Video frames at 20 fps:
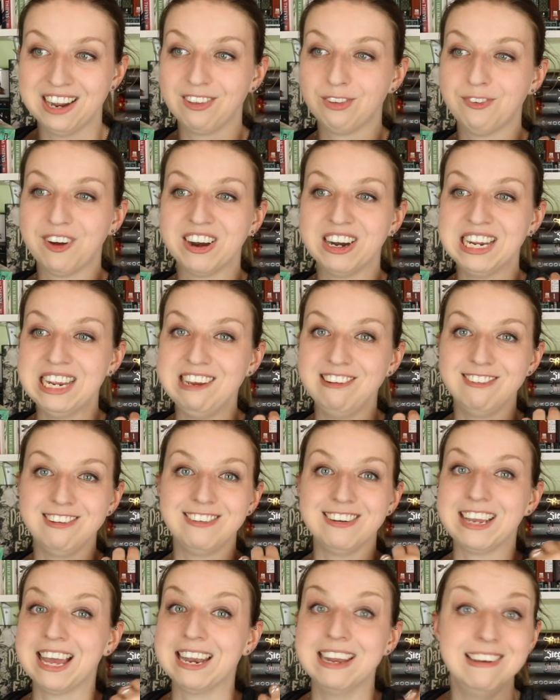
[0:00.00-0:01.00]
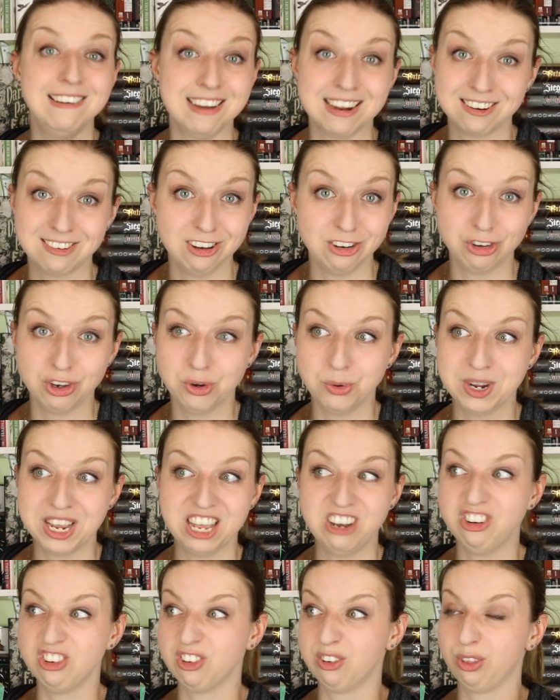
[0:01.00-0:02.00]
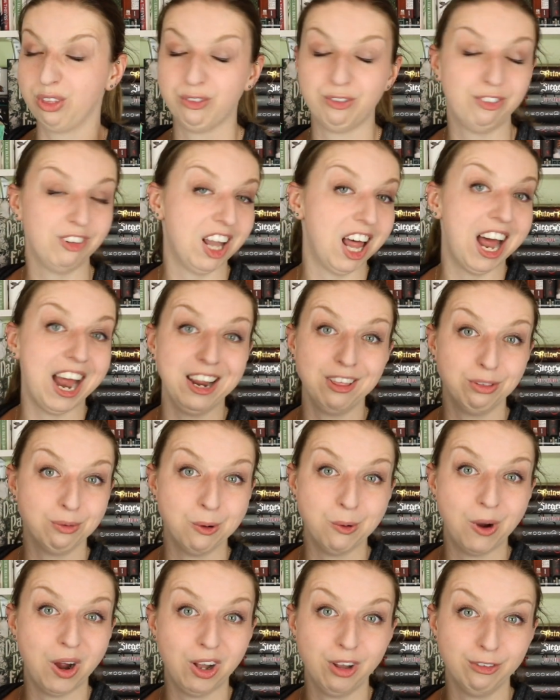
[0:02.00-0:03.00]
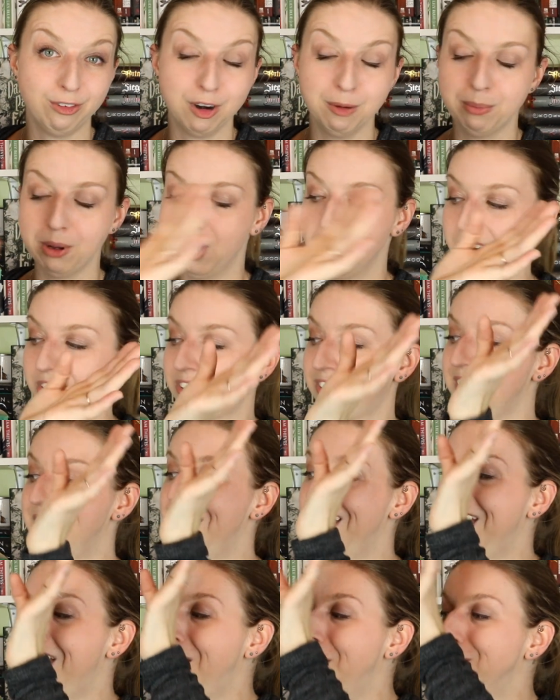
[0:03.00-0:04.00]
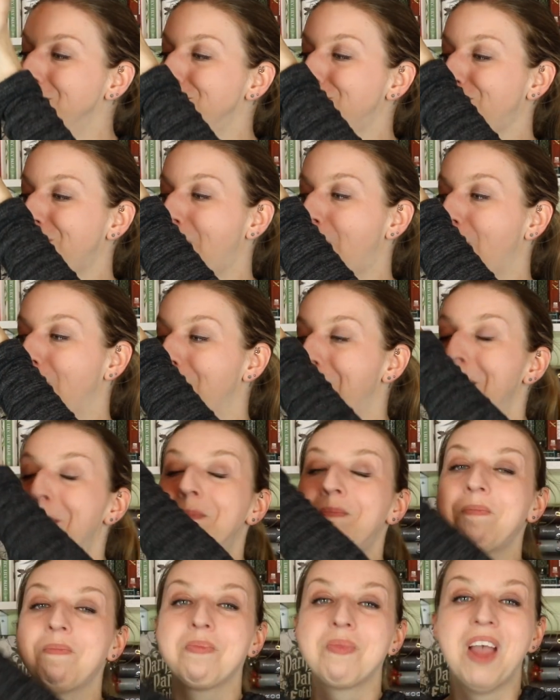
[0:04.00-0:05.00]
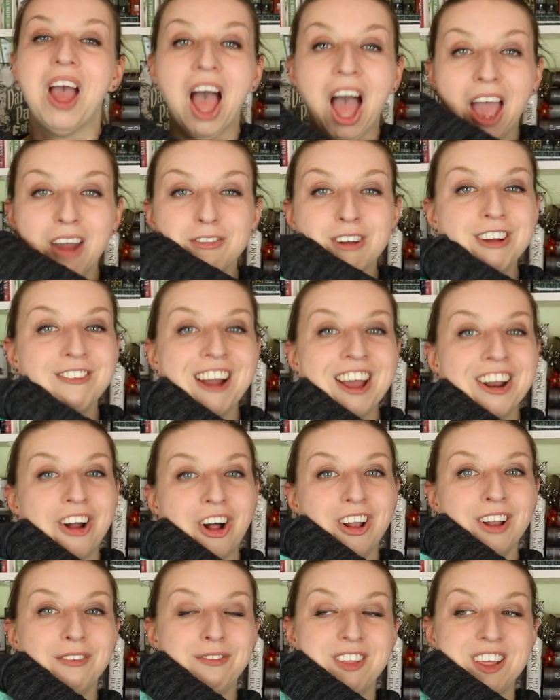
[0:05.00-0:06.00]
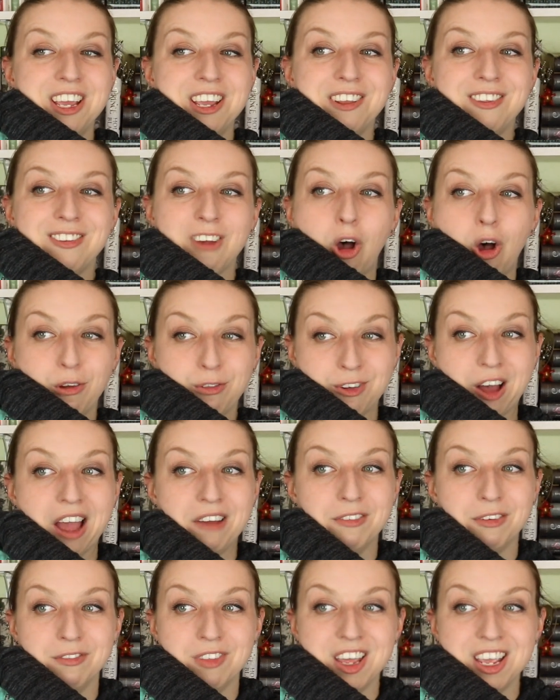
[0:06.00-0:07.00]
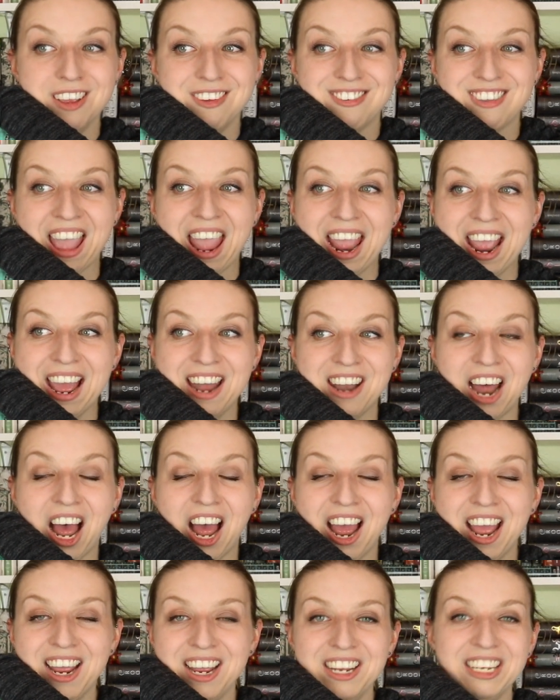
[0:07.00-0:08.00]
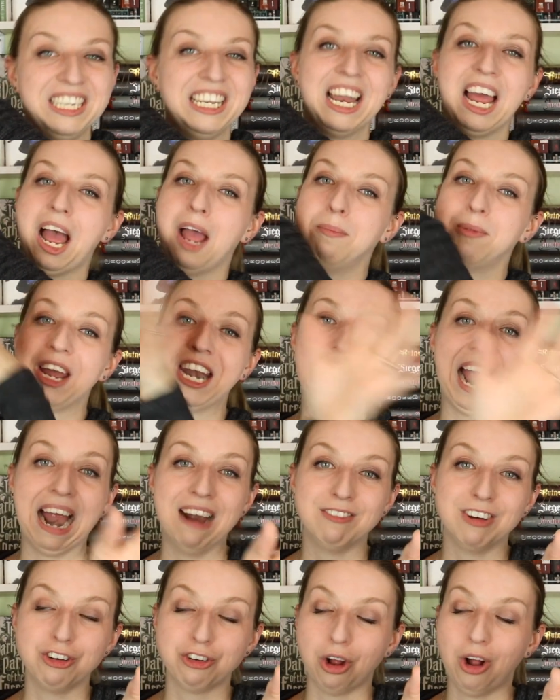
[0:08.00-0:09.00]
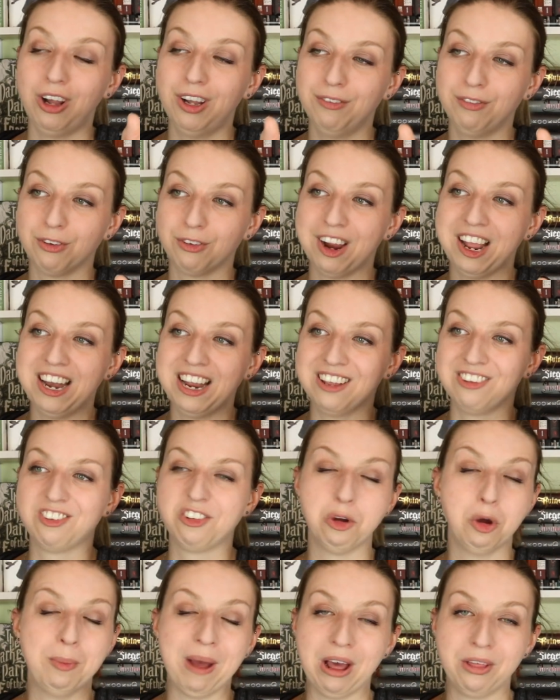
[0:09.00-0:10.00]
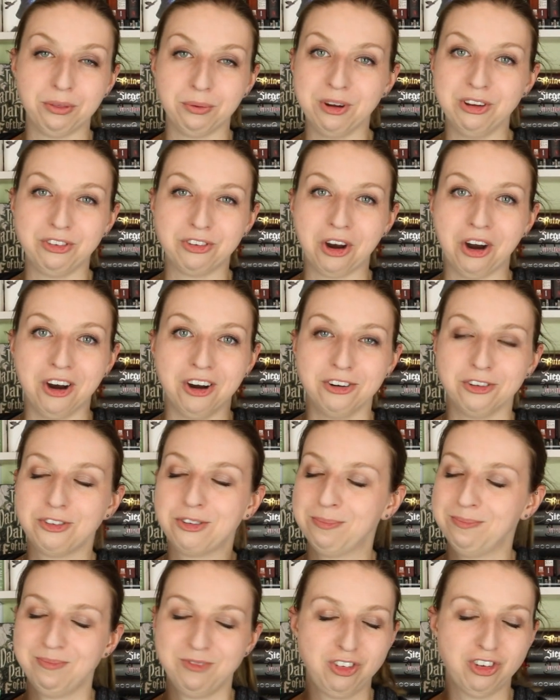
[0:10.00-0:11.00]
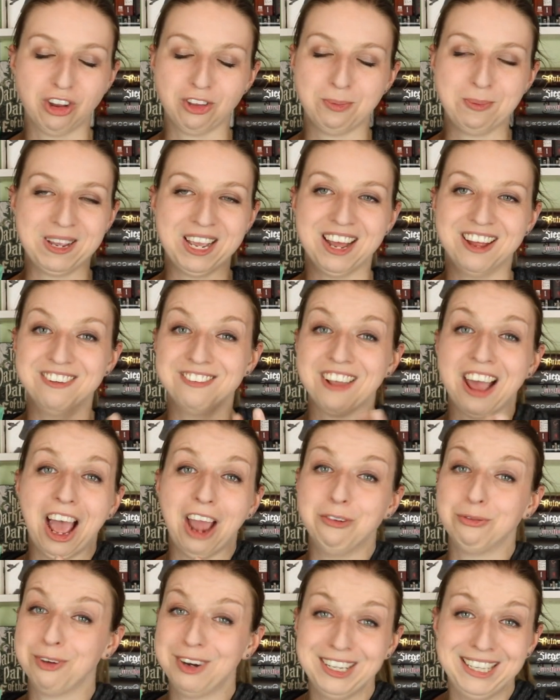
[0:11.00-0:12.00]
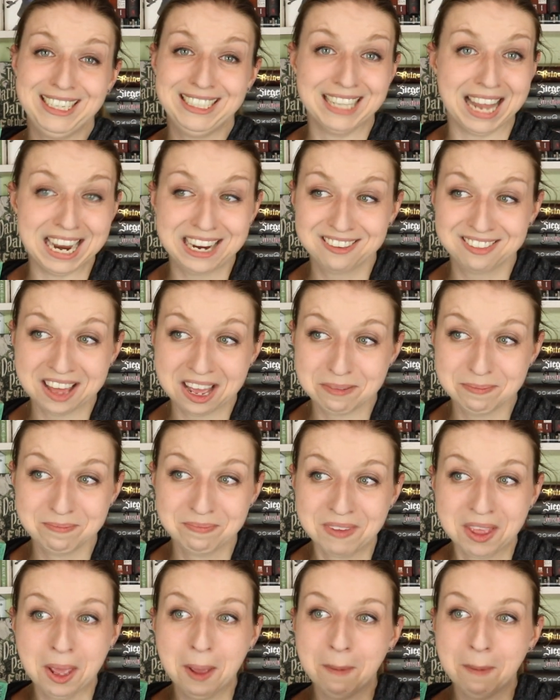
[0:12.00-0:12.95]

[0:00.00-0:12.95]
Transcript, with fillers: It's very easy to get addicted to it and just fly through all of her books. So I reread all of these, all five of these, and I, I'm gonna average all of the ratings to about three stars just because I really like them,